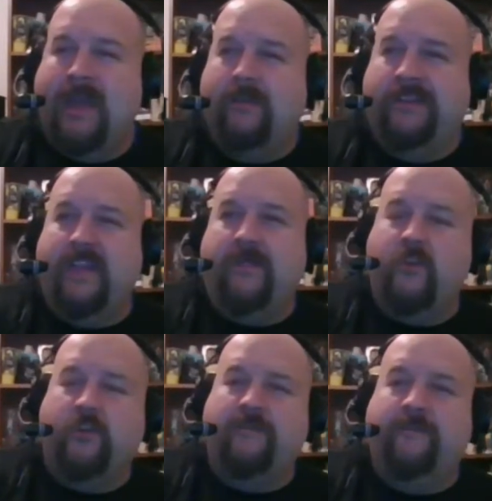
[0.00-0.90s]
I would say
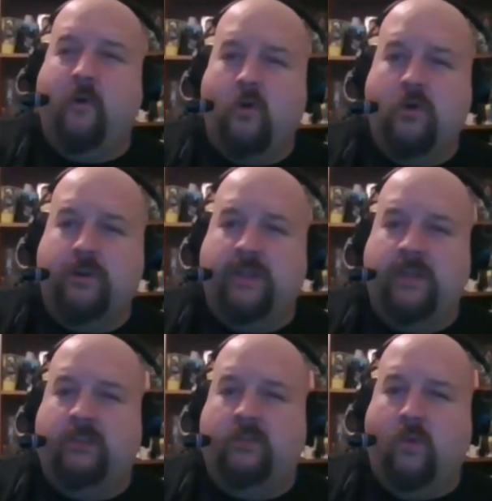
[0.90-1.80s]

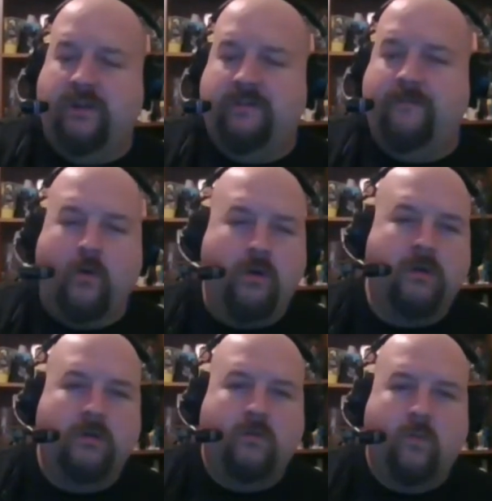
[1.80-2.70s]

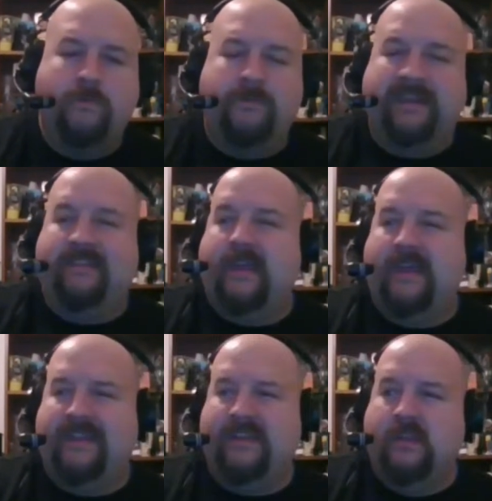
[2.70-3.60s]
34-24, win by
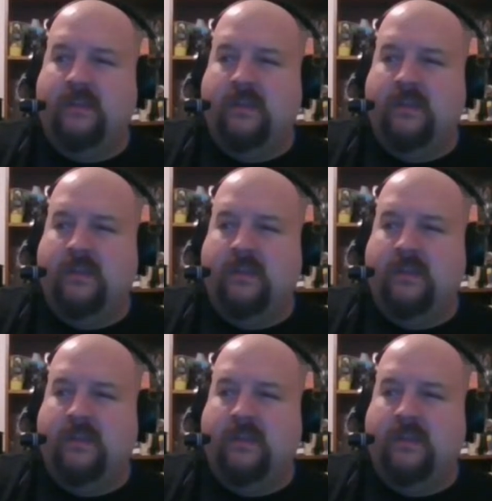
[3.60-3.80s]
10.